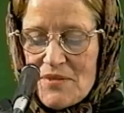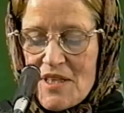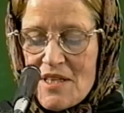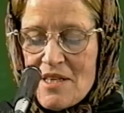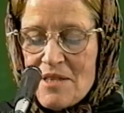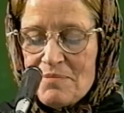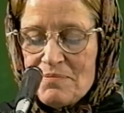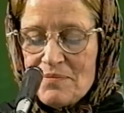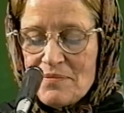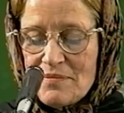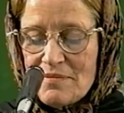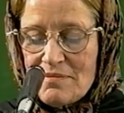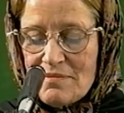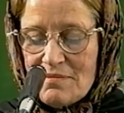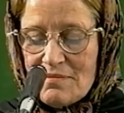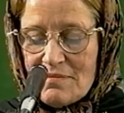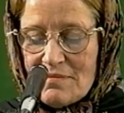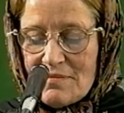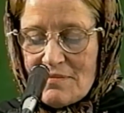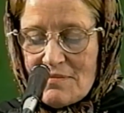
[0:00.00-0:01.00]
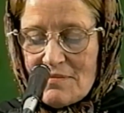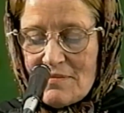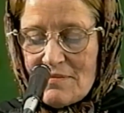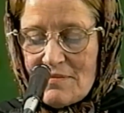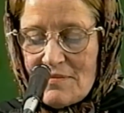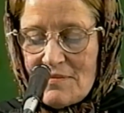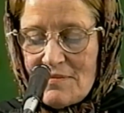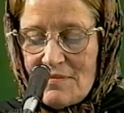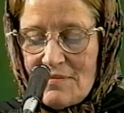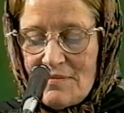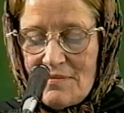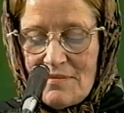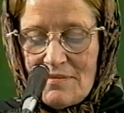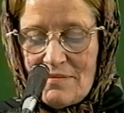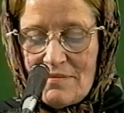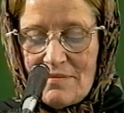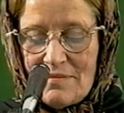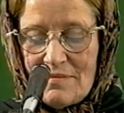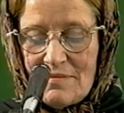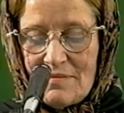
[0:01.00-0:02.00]

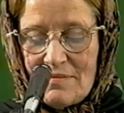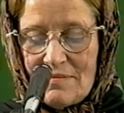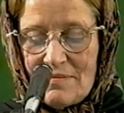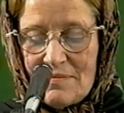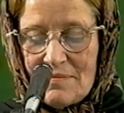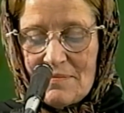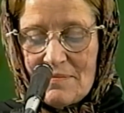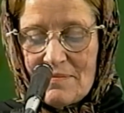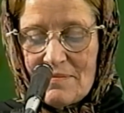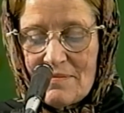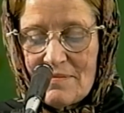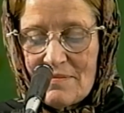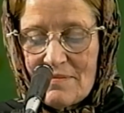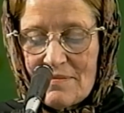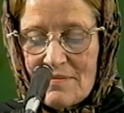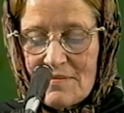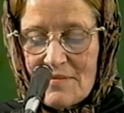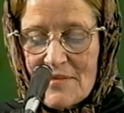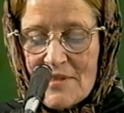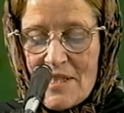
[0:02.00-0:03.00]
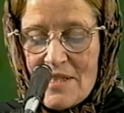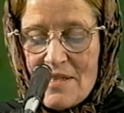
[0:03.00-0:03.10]
(silence)